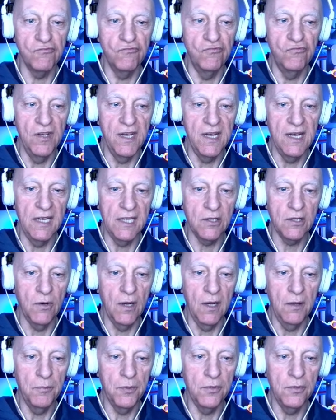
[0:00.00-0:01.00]
really
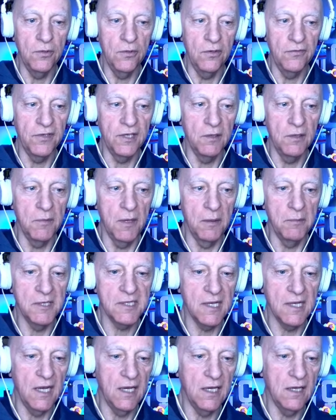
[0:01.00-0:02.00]
quite poor, if you don't mind me
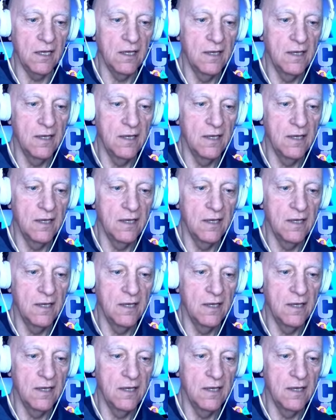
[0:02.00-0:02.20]
saying.